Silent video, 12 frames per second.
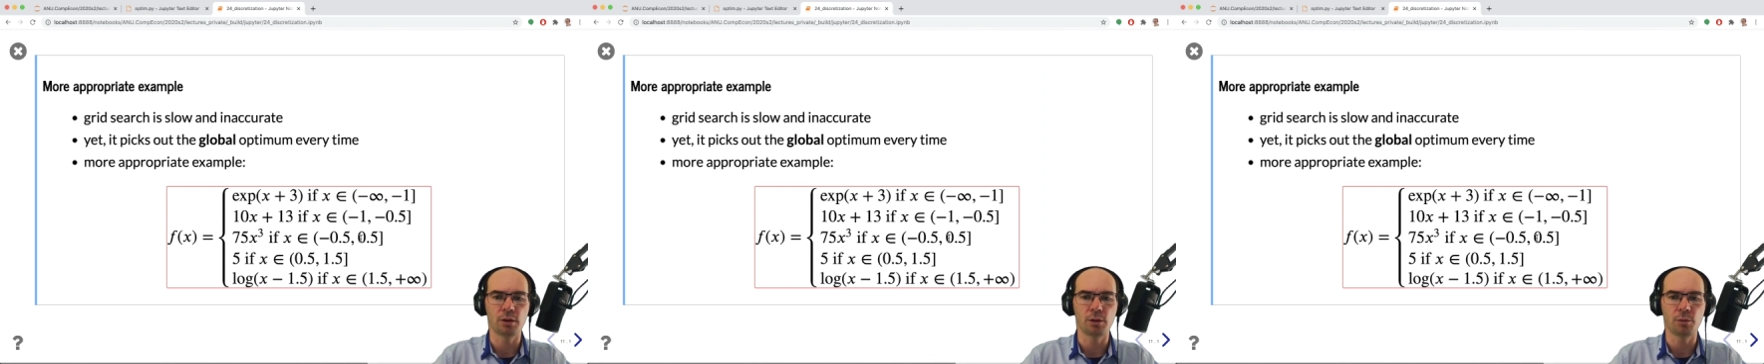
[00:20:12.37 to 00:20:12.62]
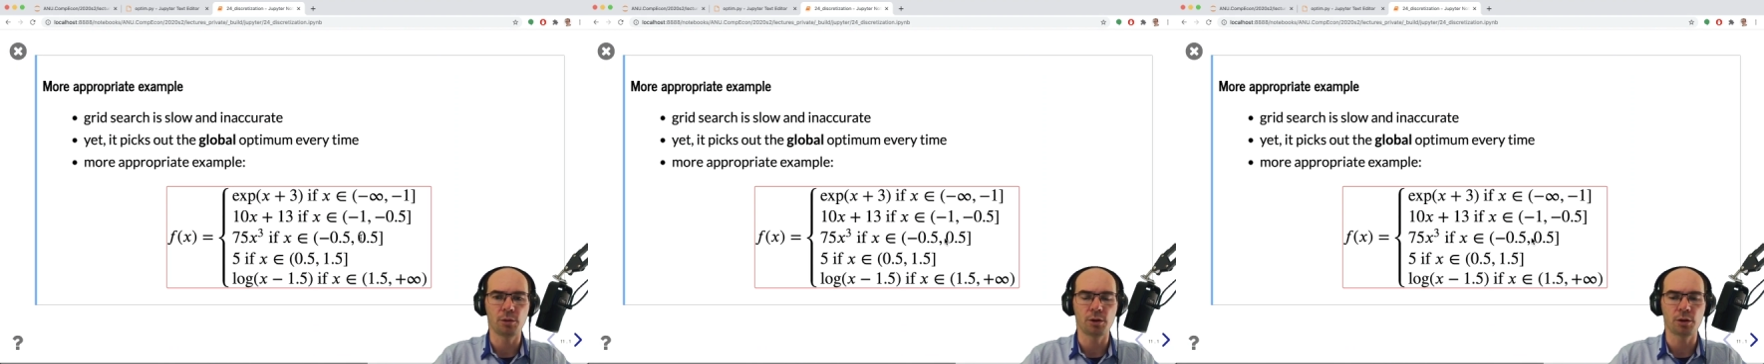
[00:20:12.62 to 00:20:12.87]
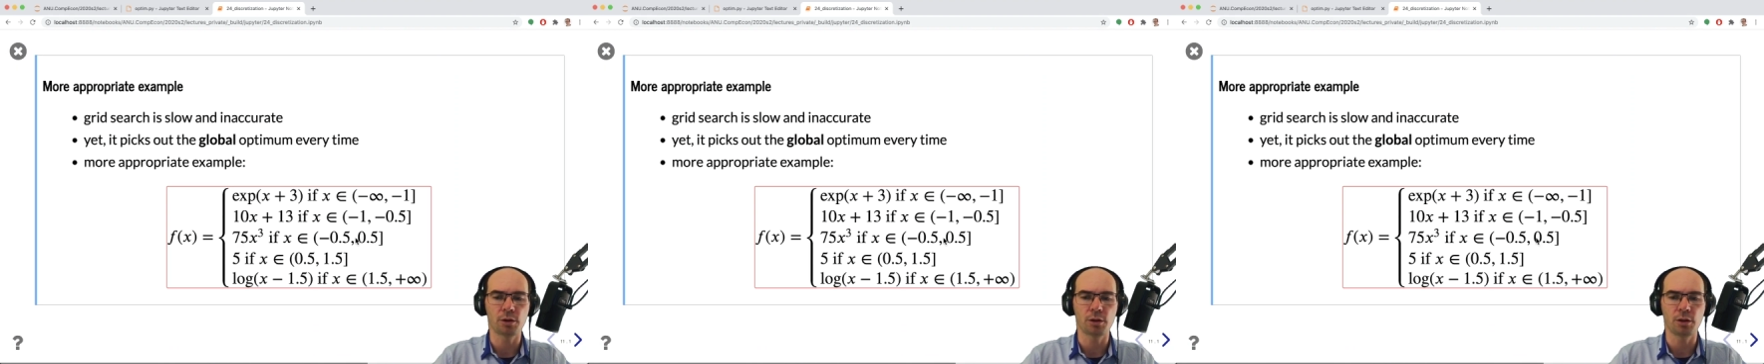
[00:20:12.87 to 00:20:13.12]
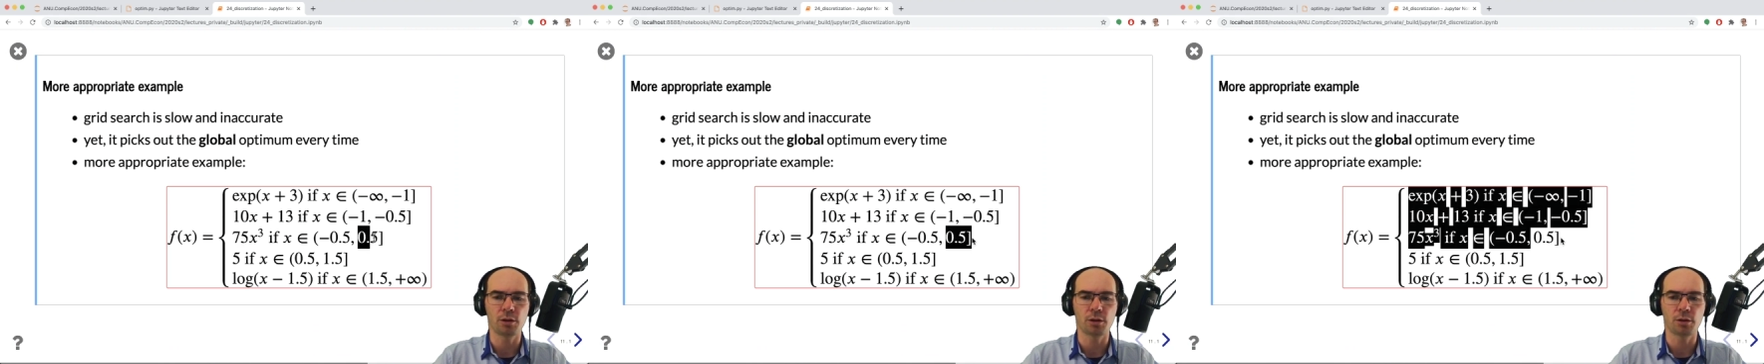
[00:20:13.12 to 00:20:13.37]
which is
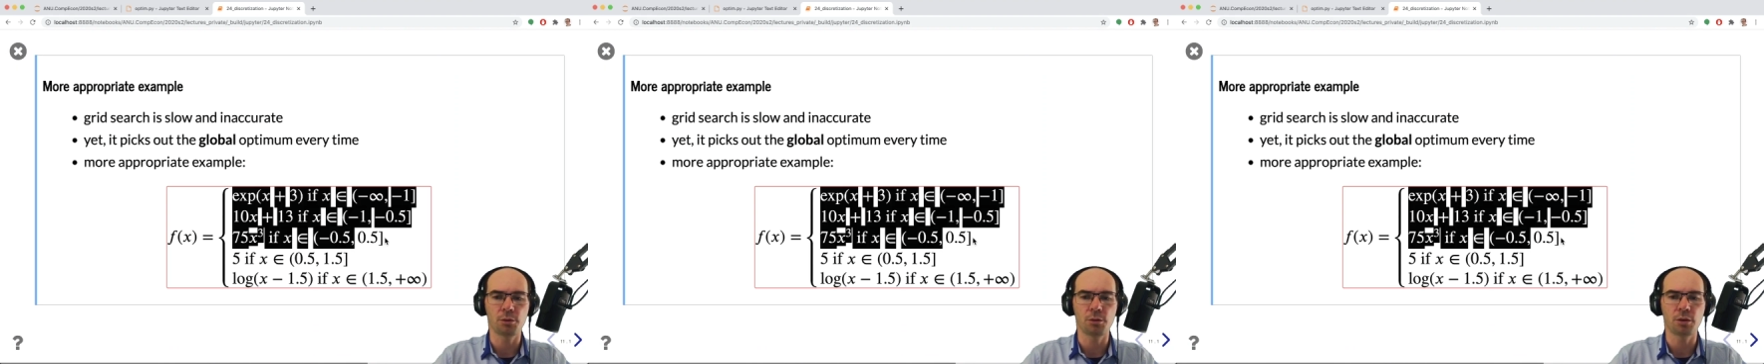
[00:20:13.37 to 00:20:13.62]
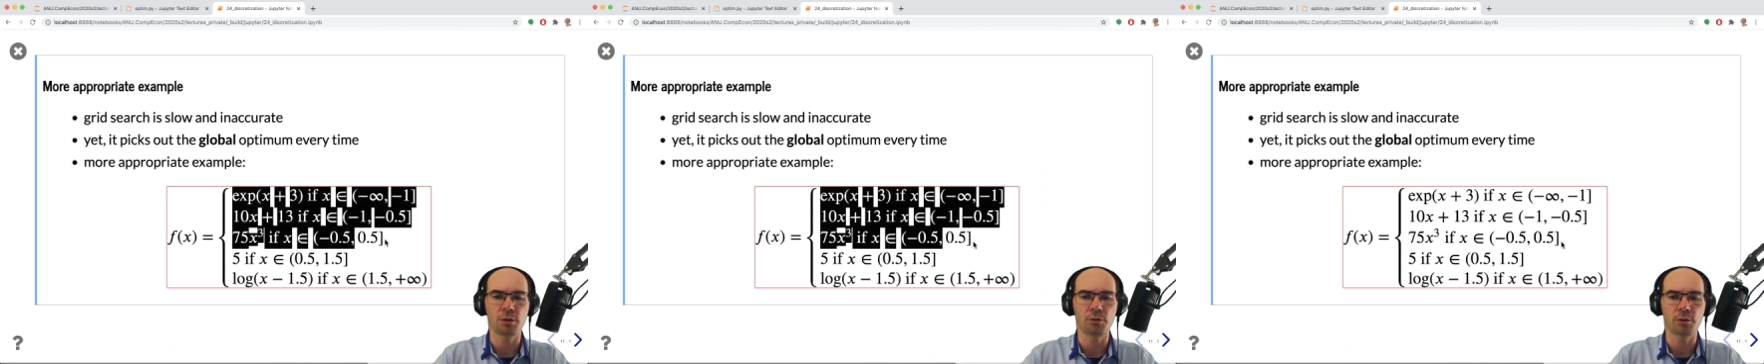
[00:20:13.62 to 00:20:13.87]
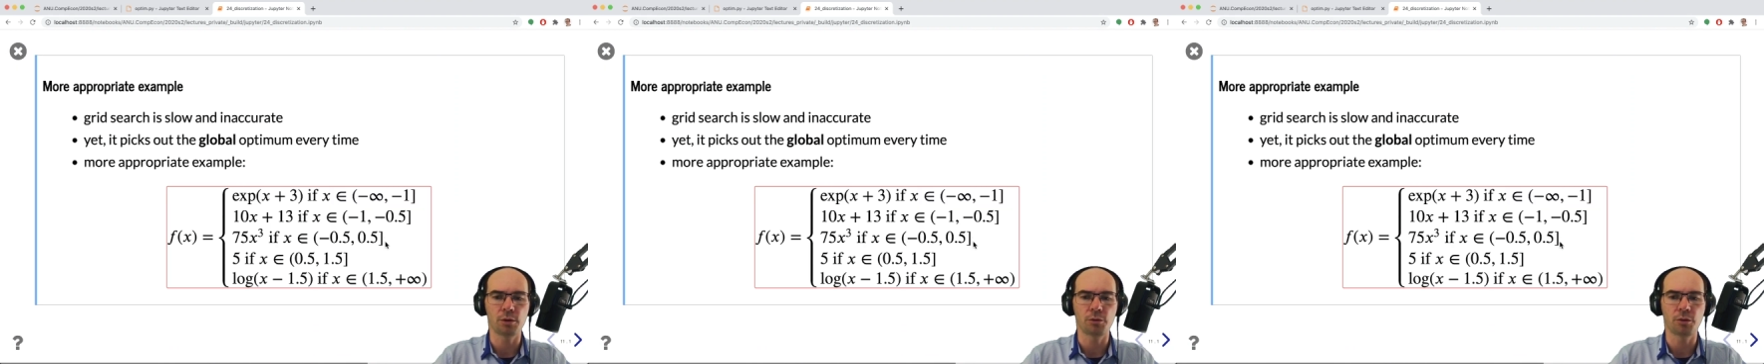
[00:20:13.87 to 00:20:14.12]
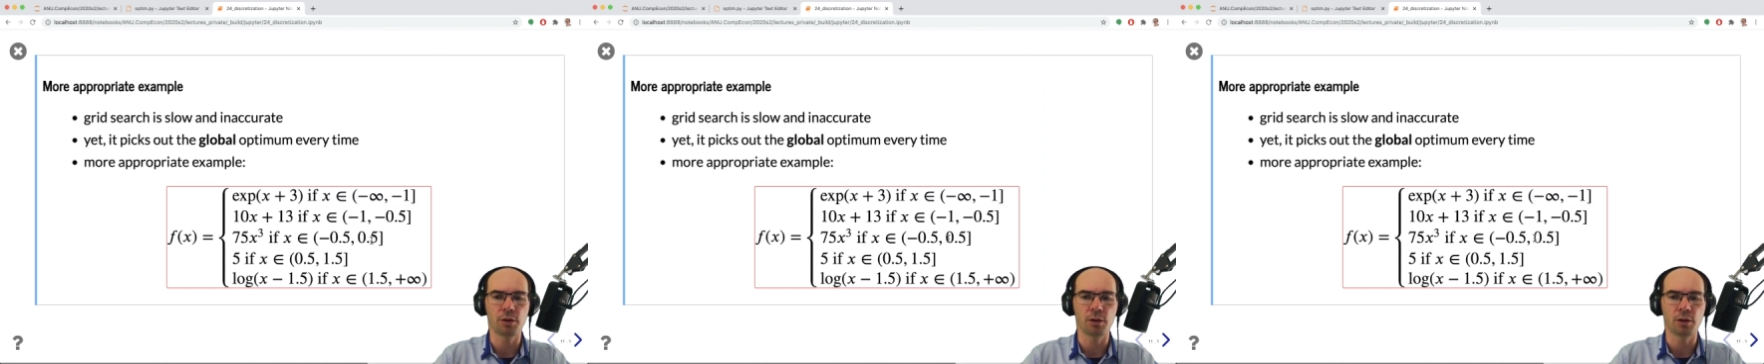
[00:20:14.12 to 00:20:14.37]
inclusive
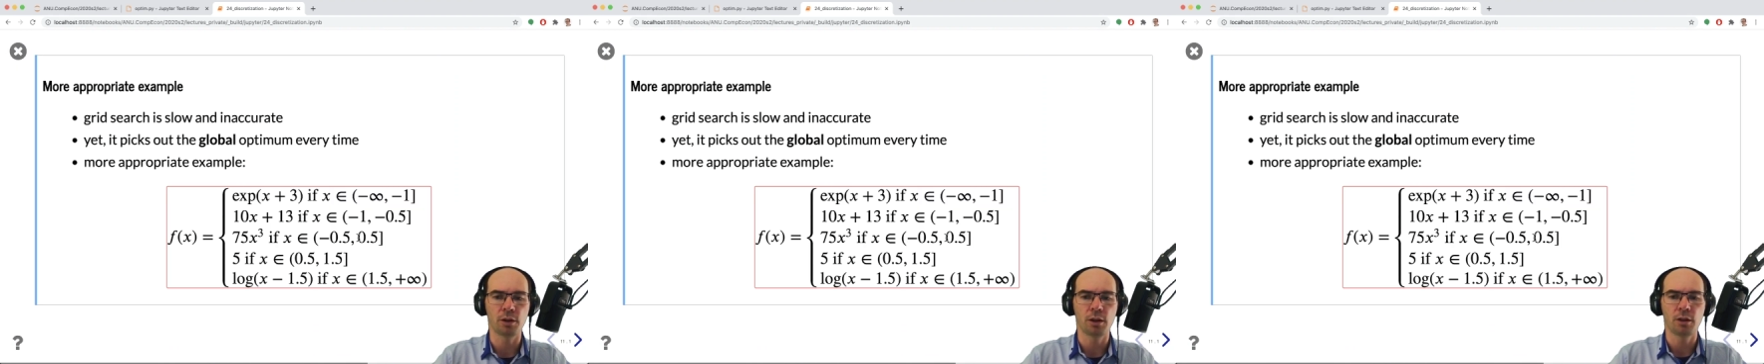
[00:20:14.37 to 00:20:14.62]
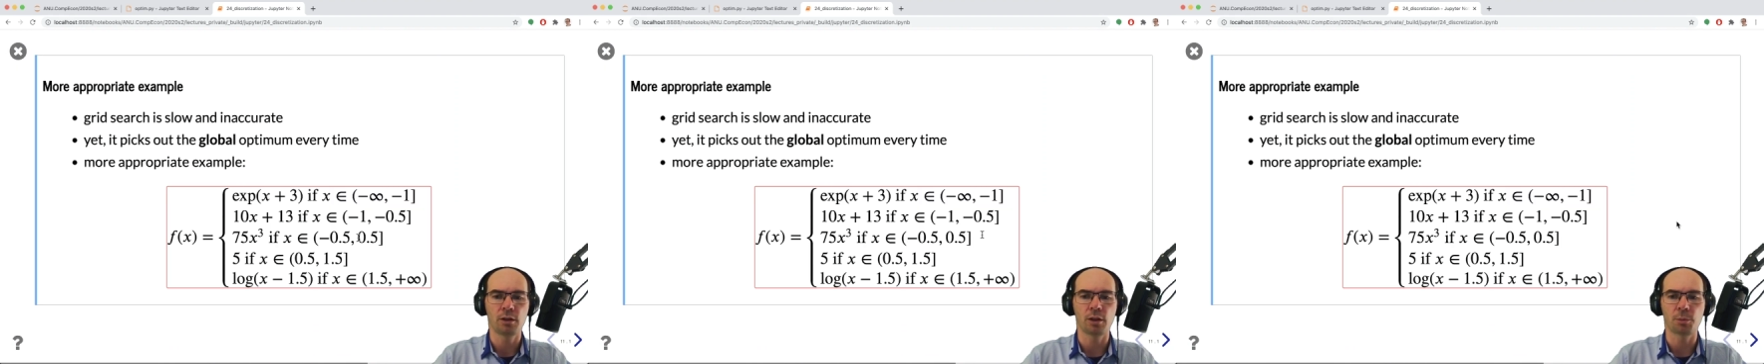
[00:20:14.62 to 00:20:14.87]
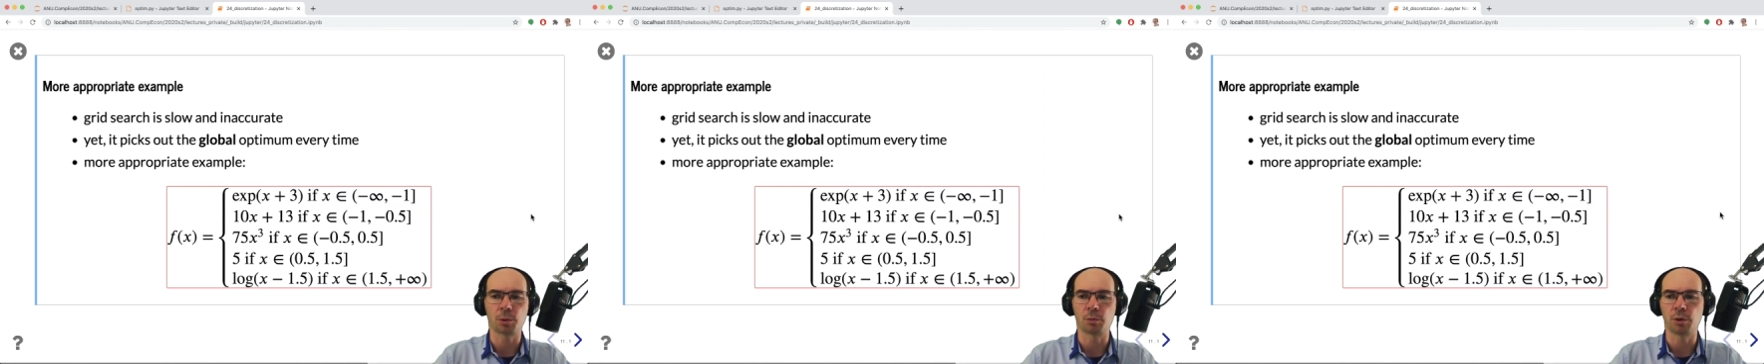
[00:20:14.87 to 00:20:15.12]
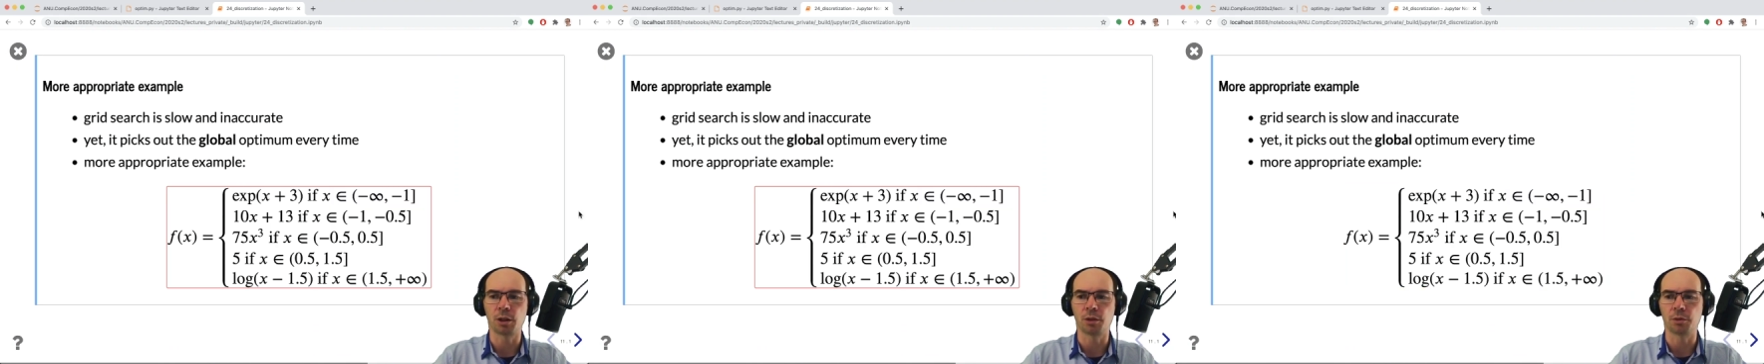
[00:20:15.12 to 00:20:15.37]
of the upper
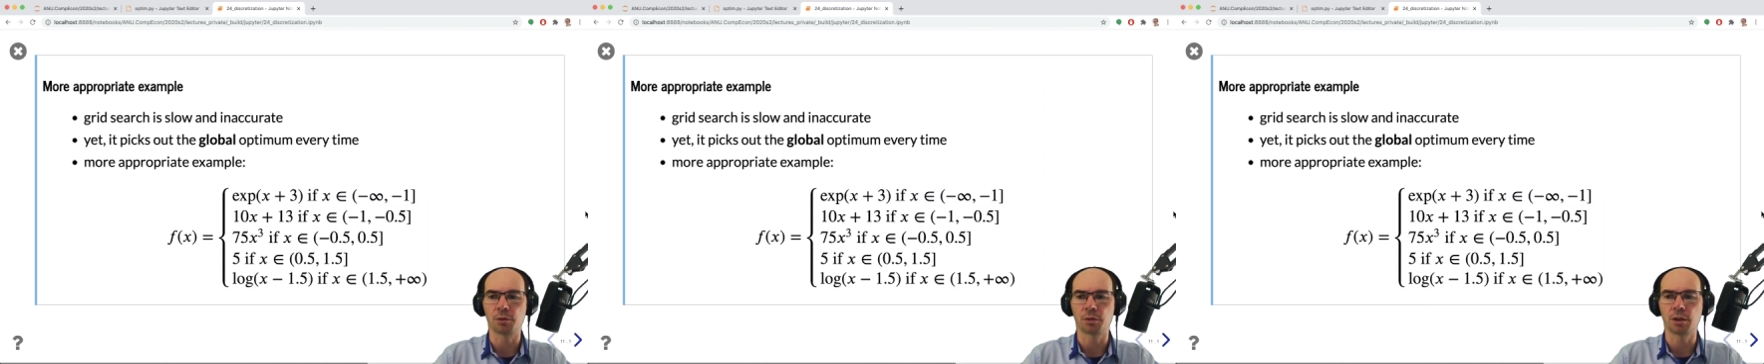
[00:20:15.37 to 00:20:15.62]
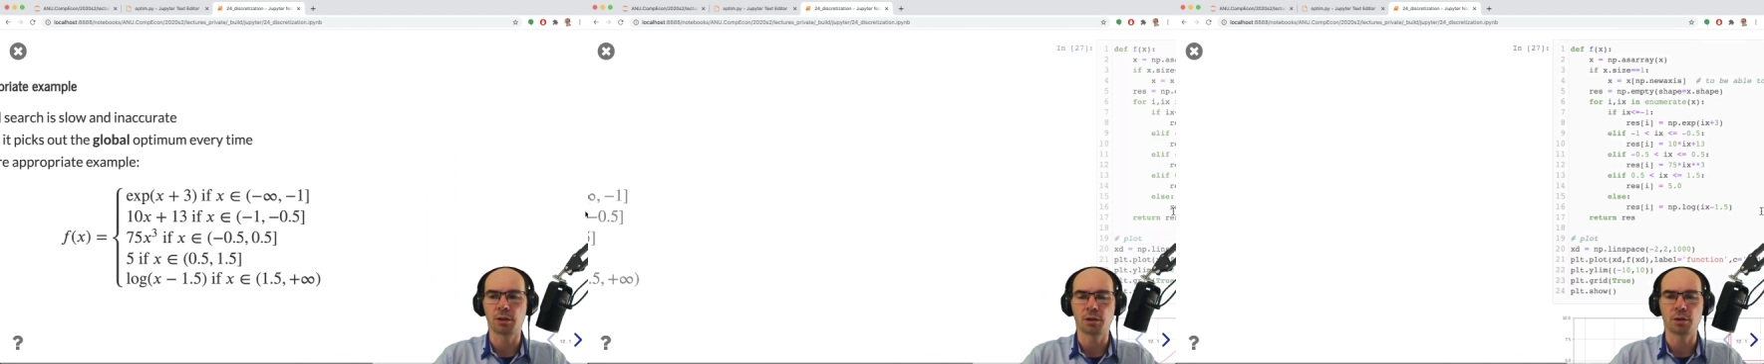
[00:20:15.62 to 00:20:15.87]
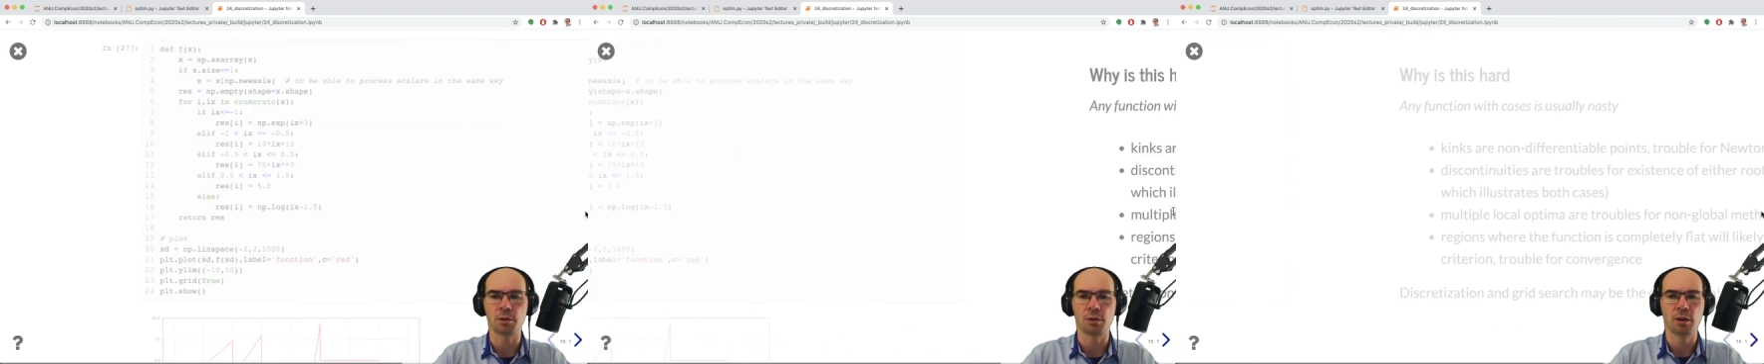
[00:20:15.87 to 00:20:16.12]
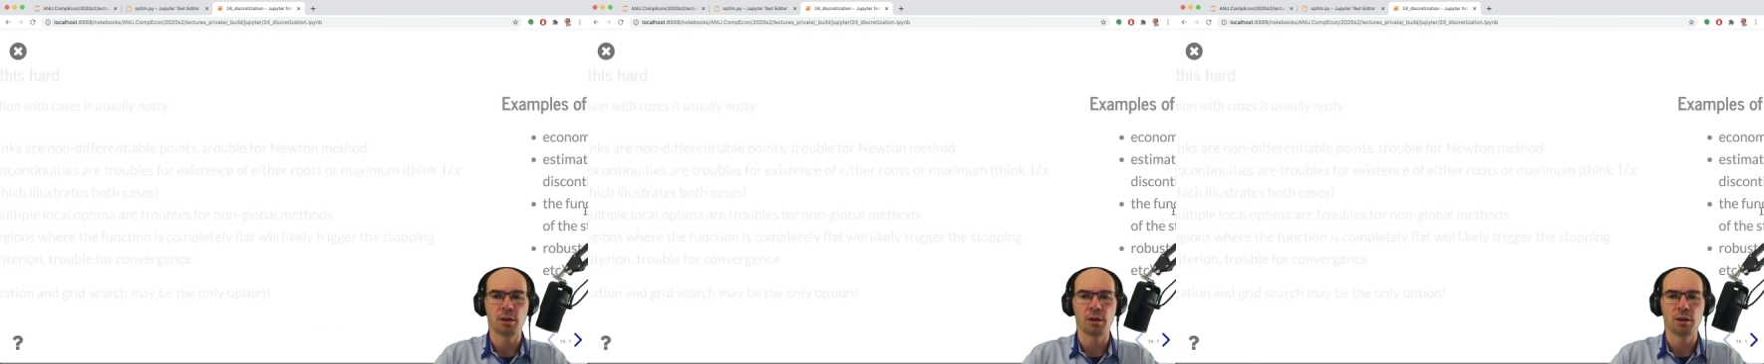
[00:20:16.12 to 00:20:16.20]
bound, right? So